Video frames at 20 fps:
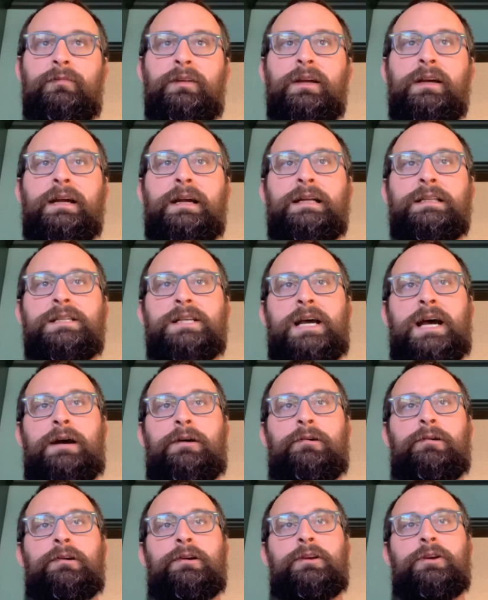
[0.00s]
it's
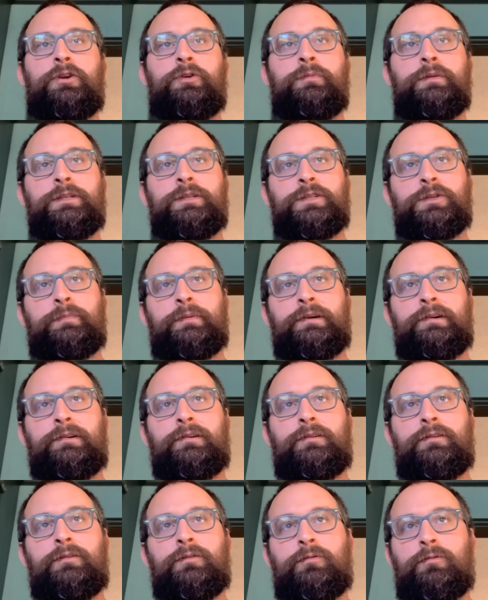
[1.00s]
our human
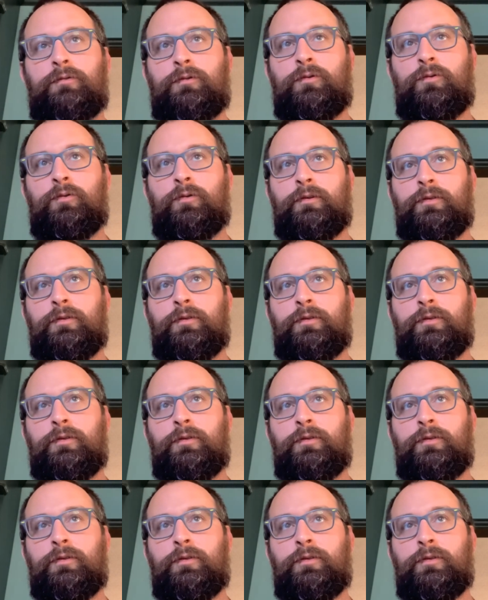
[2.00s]
spirit or